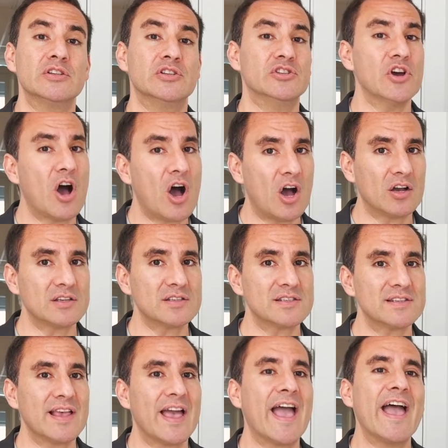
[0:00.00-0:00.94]

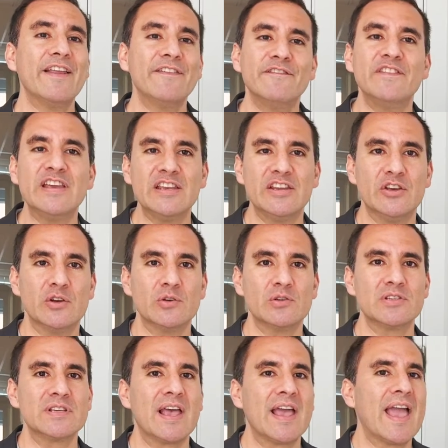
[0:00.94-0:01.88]
docs, and
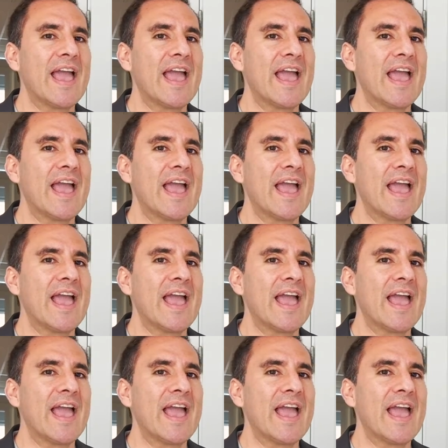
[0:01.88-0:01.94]
videos